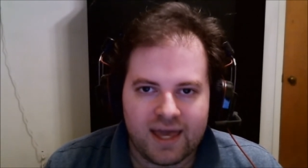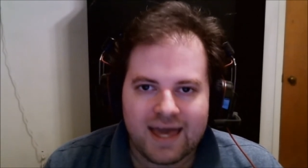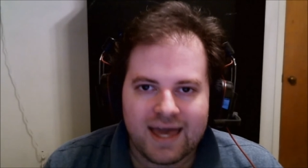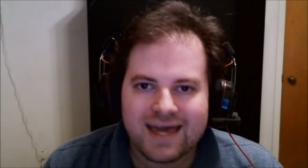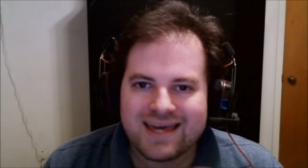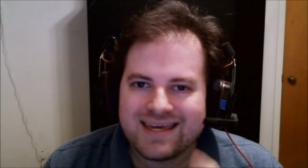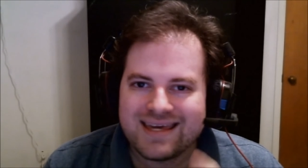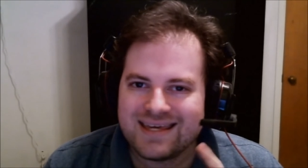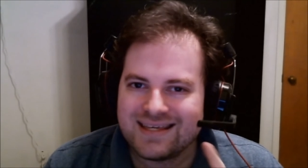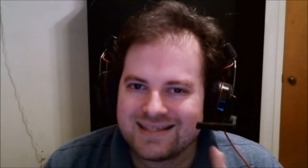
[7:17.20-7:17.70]

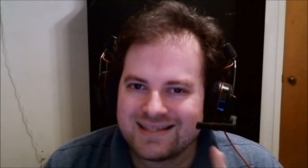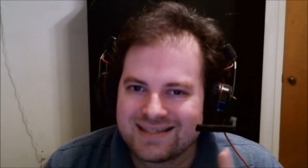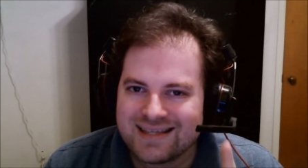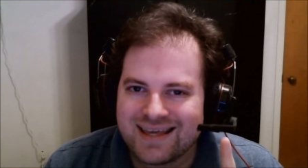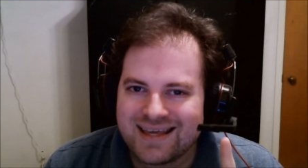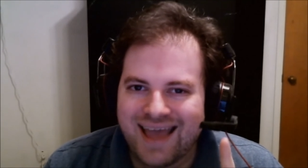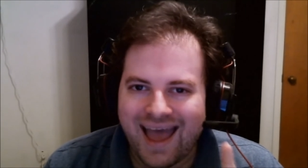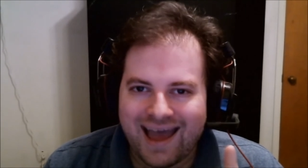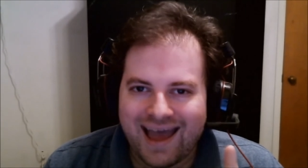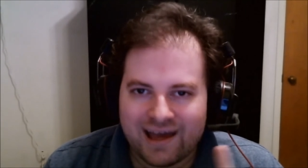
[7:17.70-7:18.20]
Is
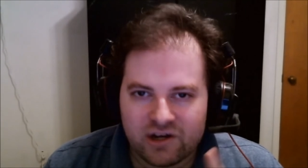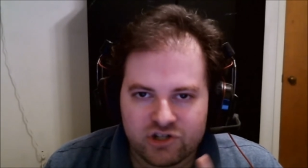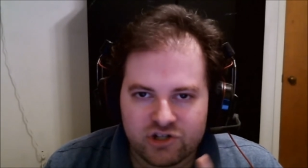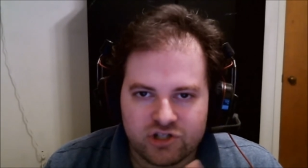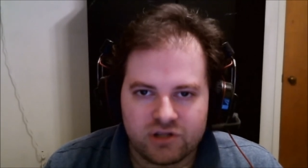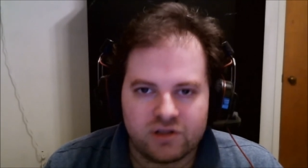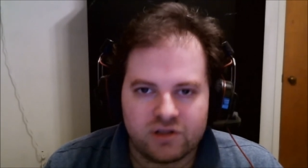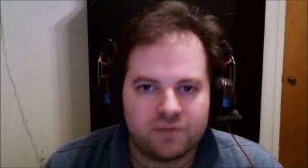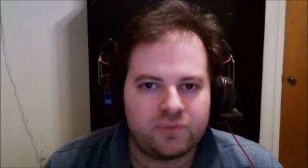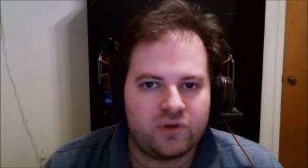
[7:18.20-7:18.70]
the
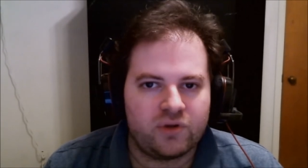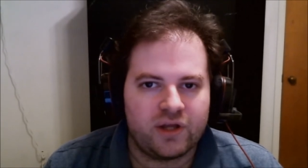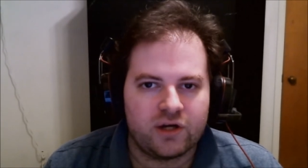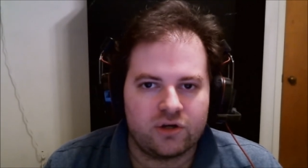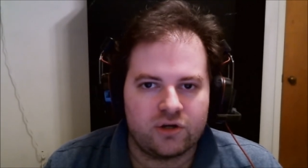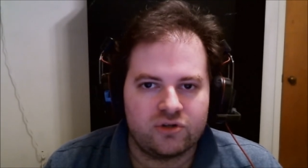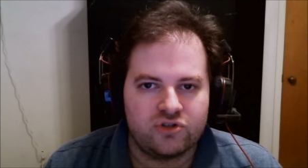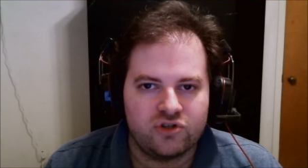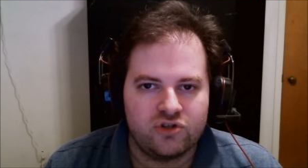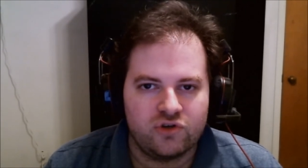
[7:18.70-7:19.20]
action the
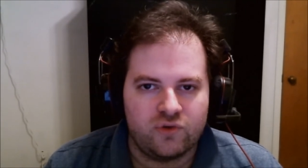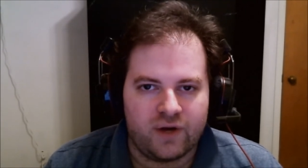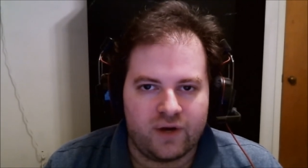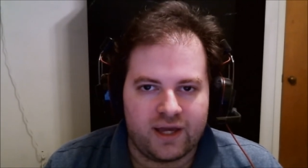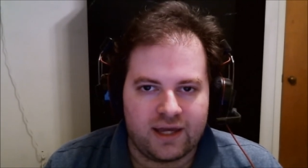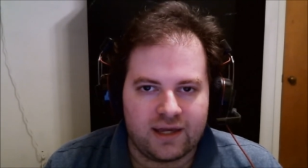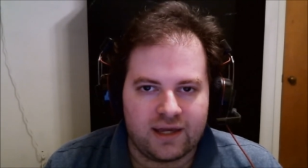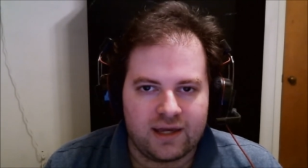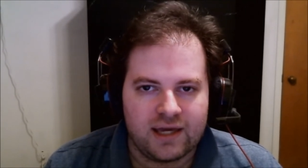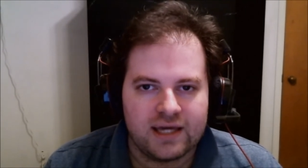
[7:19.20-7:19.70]
player
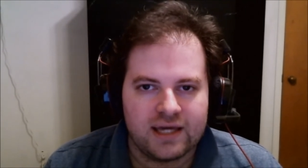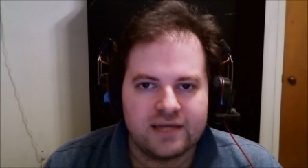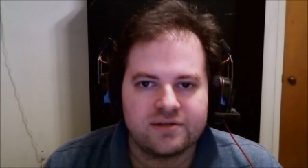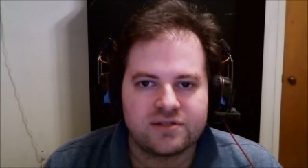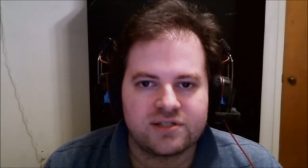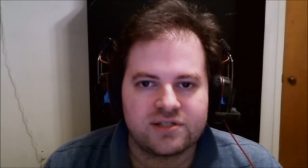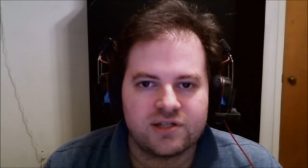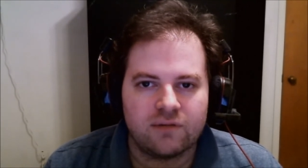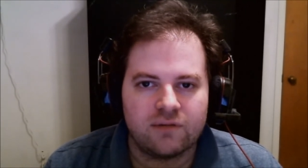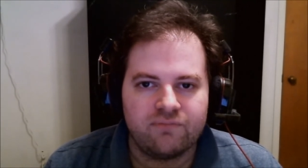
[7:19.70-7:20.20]
doing
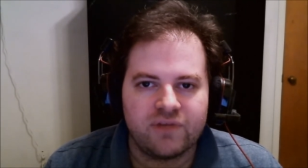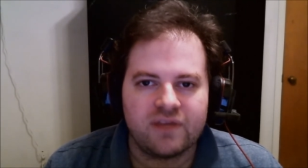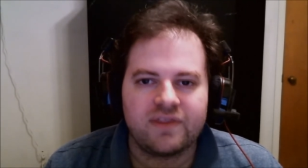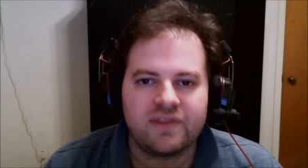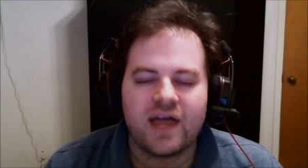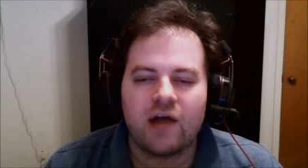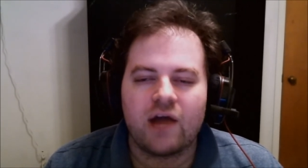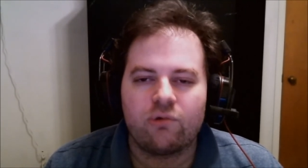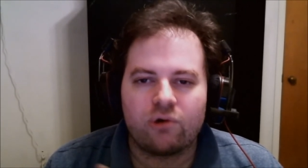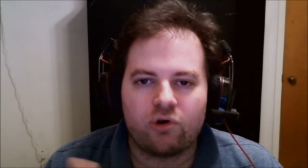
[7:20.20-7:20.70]
something
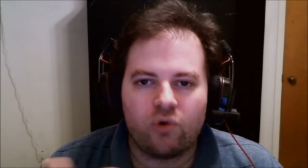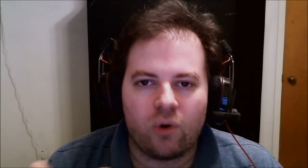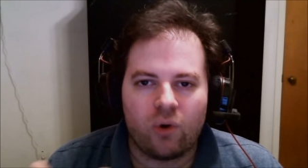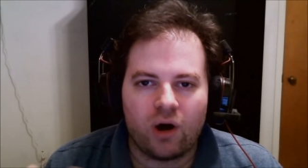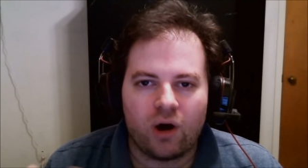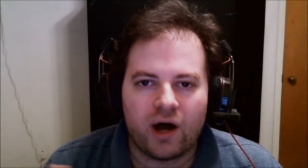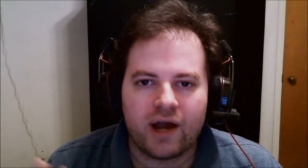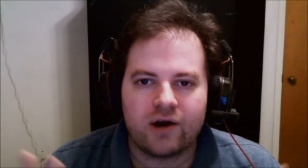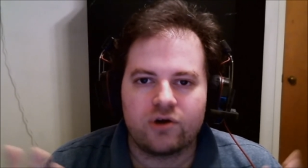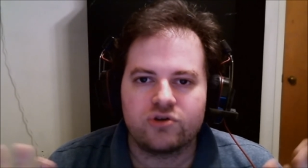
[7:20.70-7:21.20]
that
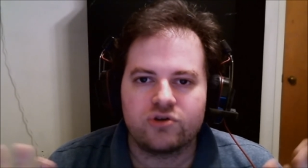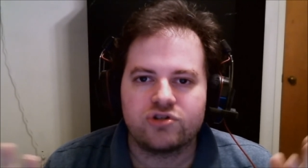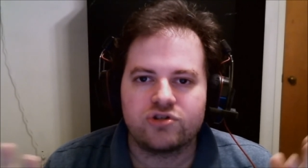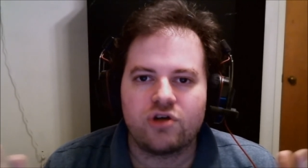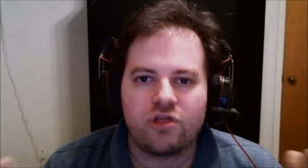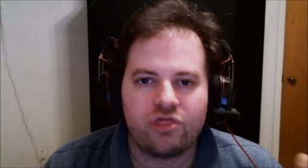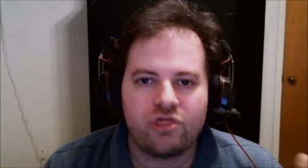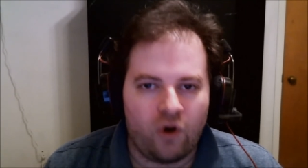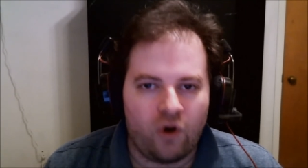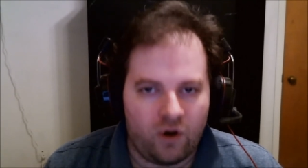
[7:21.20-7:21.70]
requires
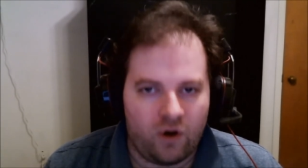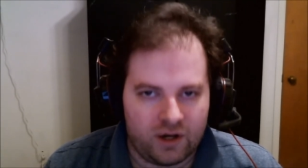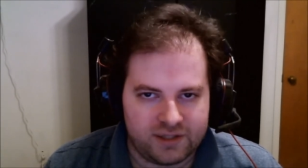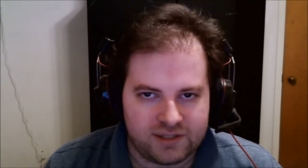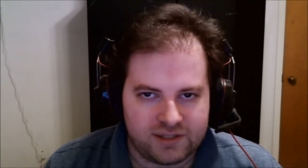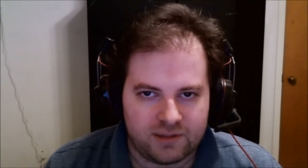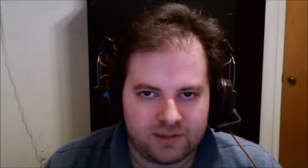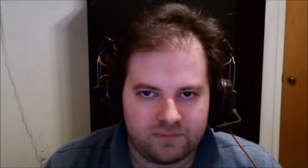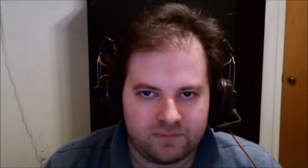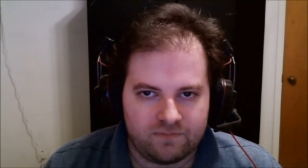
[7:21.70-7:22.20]

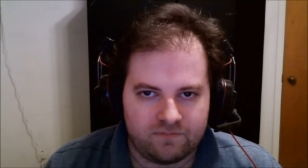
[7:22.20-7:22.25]
thought?